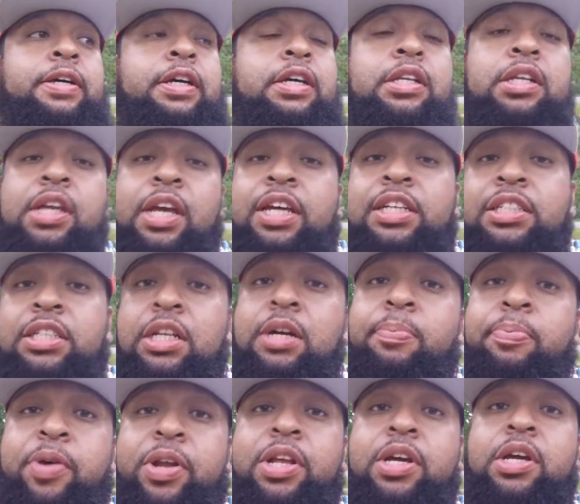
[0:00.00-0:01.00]
He's
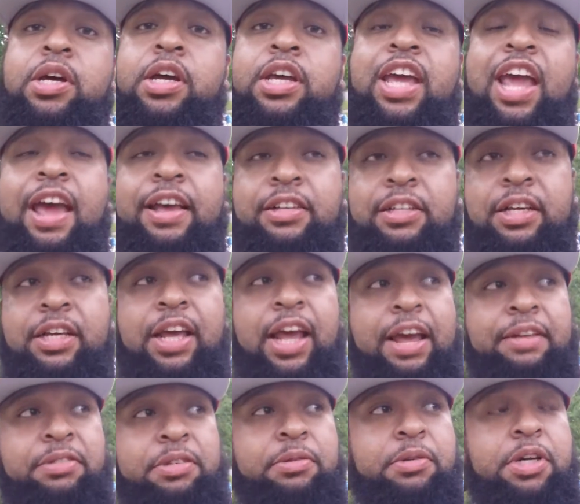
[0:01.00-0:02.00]
looked pretty good. He
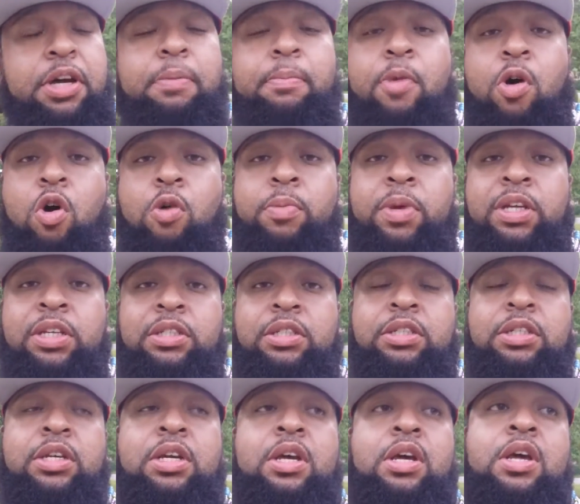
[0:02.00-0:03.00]
has some good
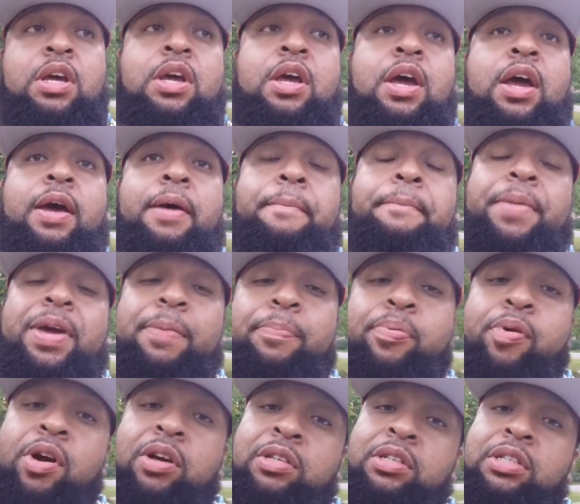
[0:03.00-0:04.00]
moments. Me
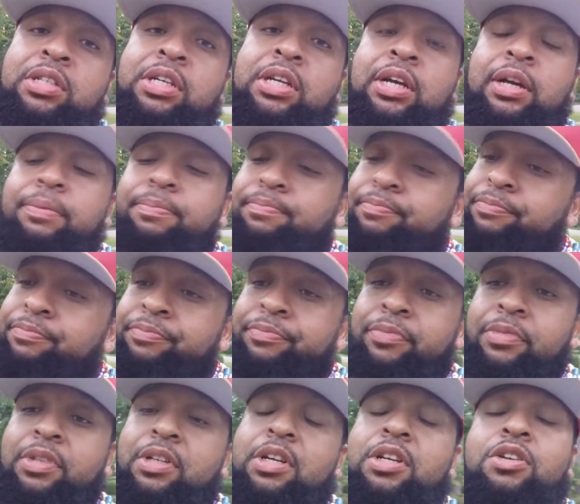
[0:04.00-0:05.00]
personally,
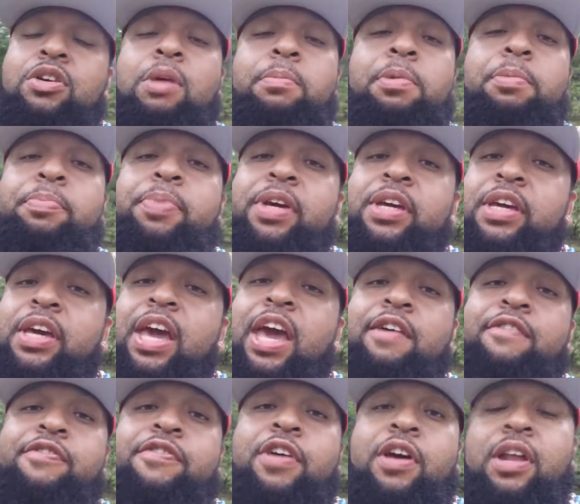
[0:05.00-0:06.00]
you know, I'm a big
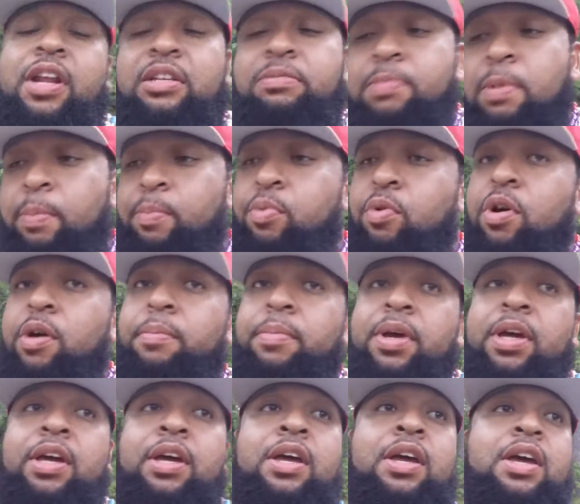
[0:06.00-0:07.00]
Cap fan. That's my boy,
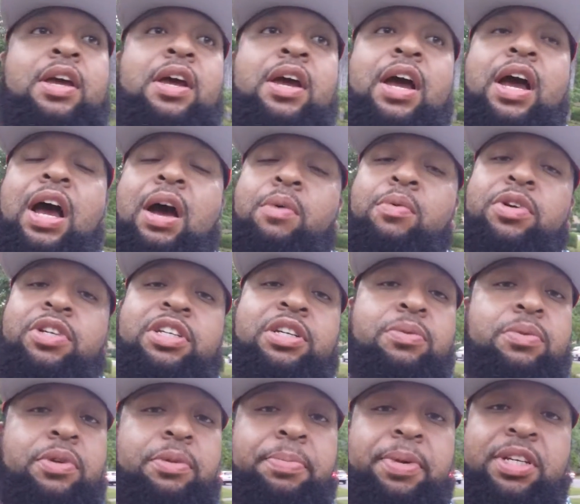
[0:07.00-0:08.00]
man. I wish
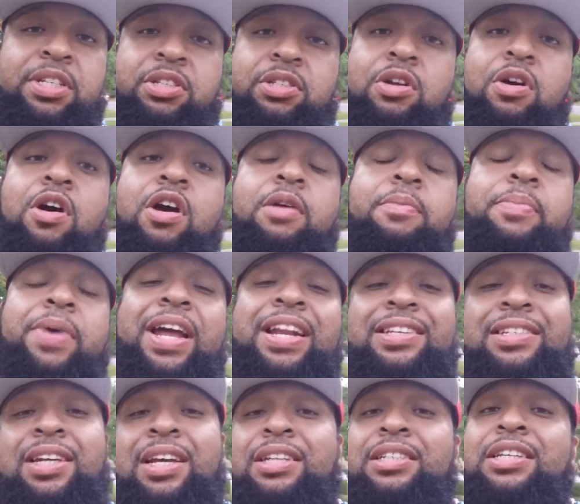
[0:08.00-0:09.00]
he would have been starting, but at
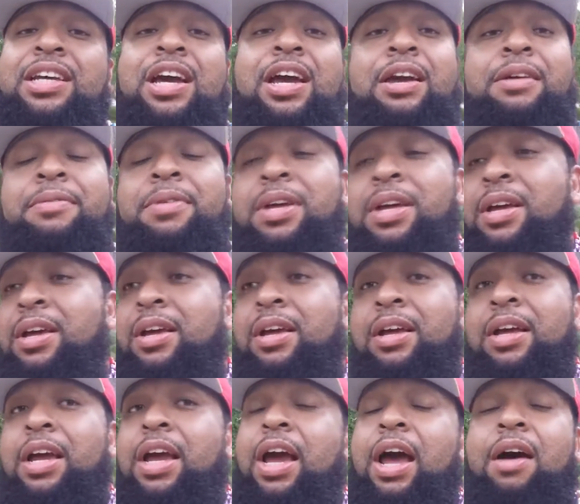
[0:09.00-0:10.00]
the same time,
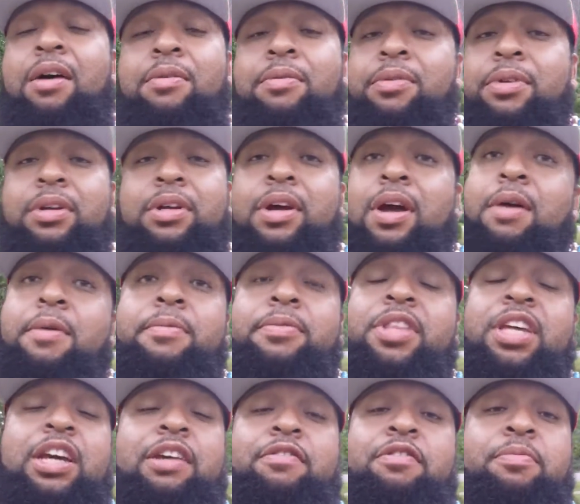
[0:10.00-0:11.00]
I don't
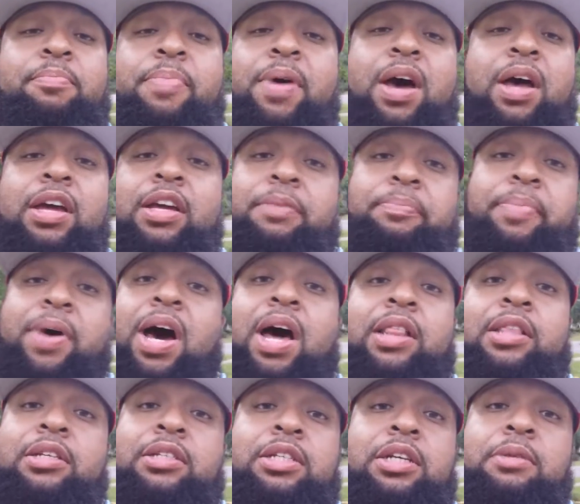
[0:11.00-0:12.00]
think it
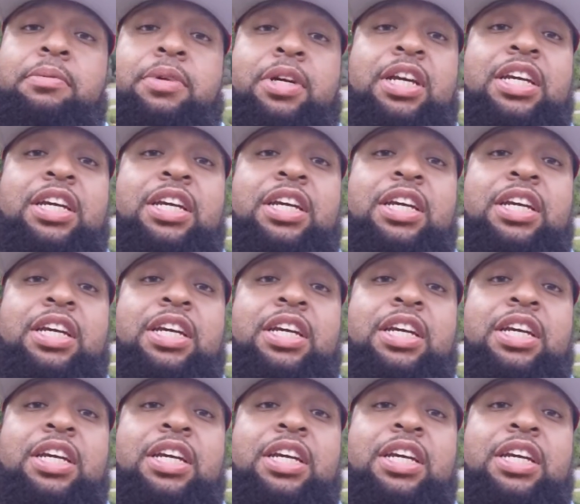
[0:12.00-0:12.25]
bothers him.